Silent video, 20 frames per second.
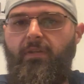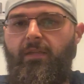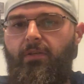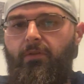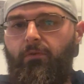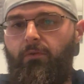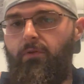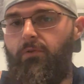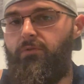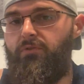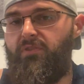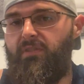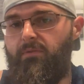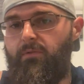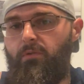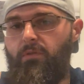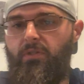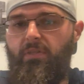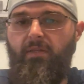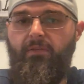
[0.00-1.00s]
Then you lose
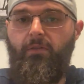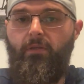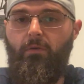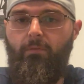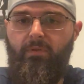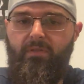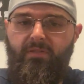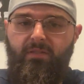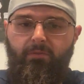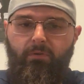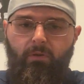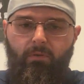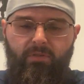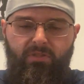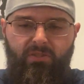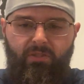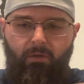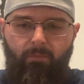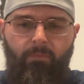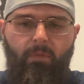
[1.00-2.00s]
zero, then you have to go re-zero it.
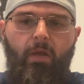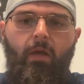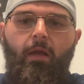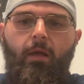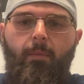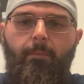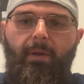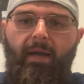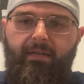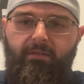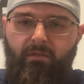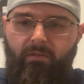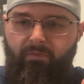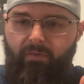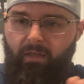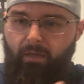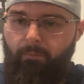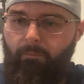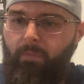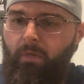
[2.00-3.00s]
So back to the video.